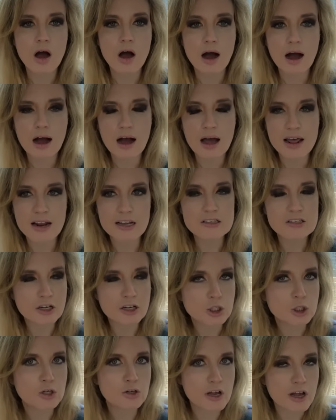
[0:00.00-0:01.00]
Uh, it has
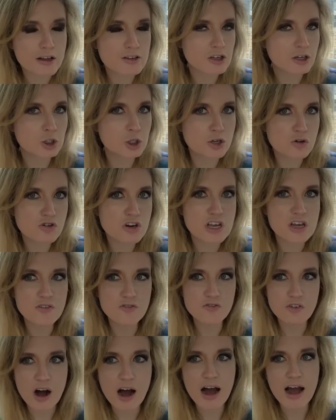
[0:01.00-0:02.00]
such a has such a
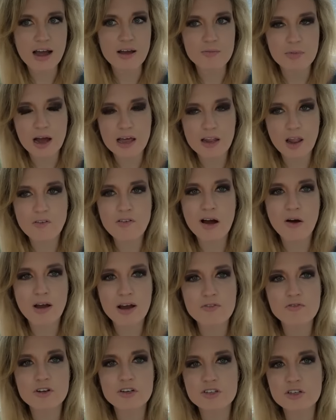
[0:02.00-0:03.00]
unique vibe. I love how
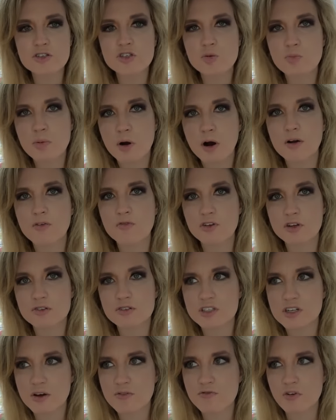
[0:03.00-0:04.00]
every Disney park
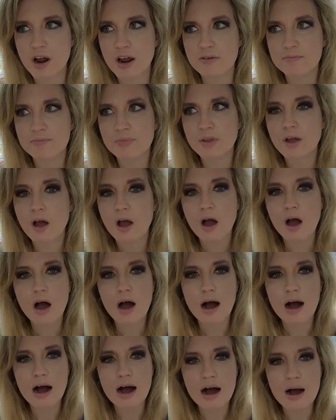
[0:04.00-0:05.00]
feels different.
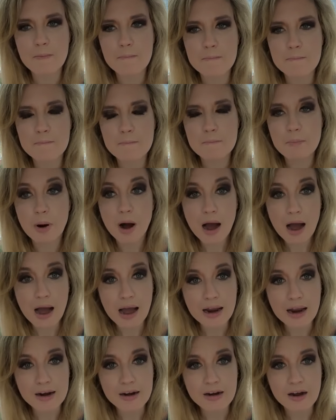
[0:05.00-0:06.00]
Um,
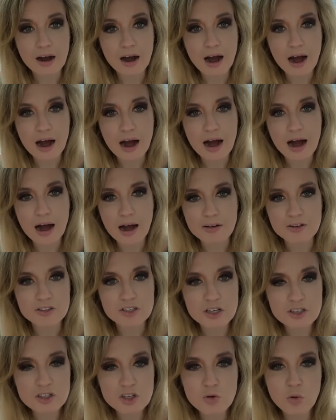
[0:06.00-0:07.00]
but uh,
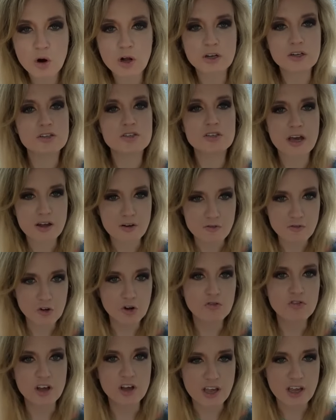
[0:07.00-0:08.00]
Disney World is like a
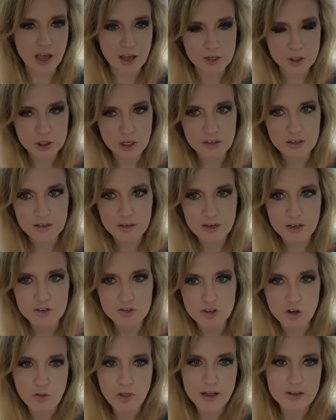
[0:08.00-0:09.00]
full vacation, and
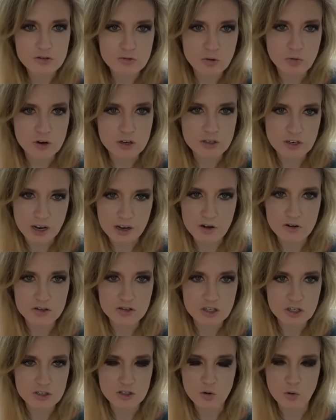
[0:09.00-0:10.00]
so that's the reason I go
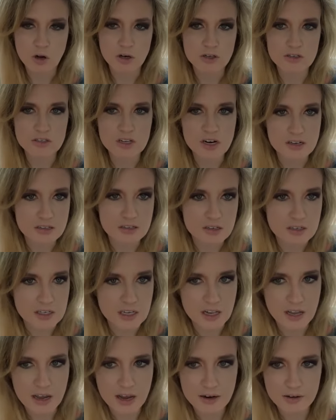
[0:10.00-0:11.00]
to Disney World instead of
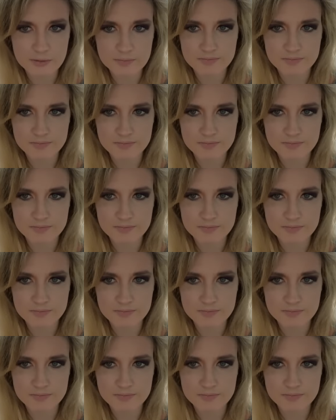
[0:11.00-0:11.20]
Disneyland.